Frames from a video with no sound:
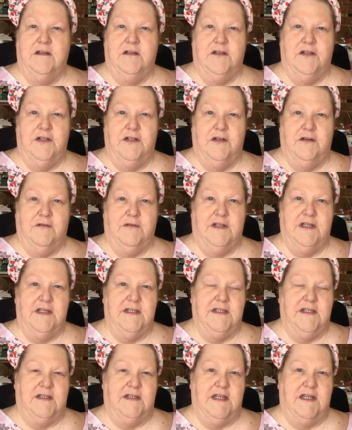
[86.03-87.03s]
you know
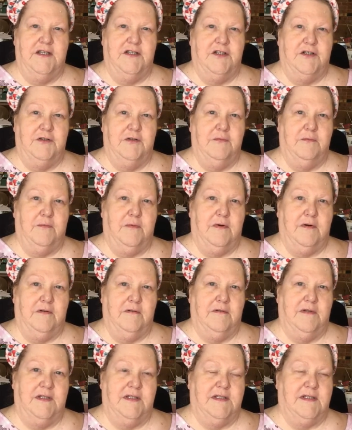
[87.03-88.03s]
things that they do
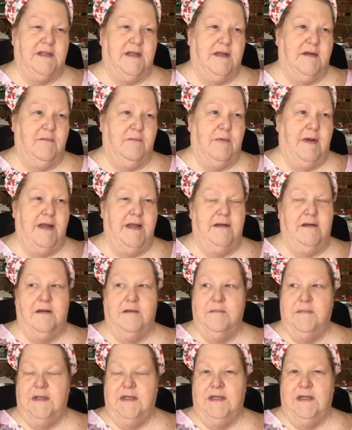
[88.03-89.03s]
where it's like
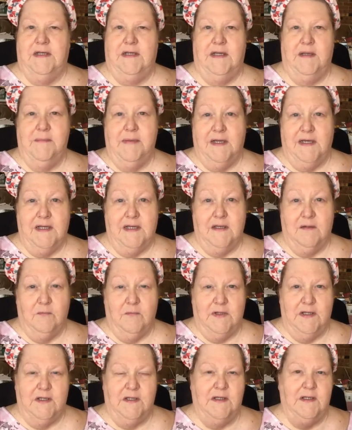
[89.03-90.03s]
random and anybody can
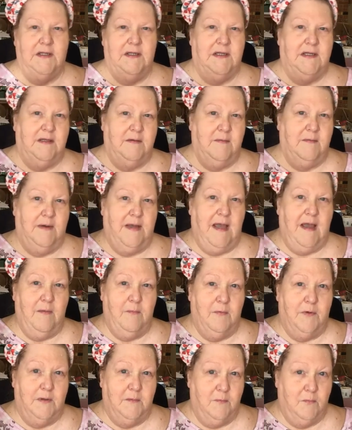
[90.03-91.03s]
win and anyway I
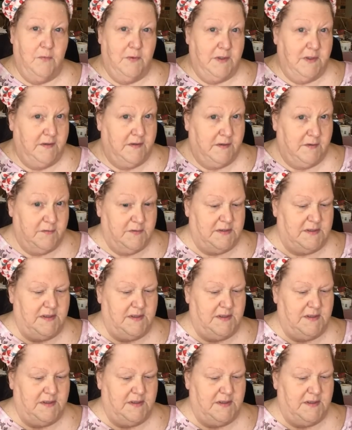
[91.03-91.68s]
won one of those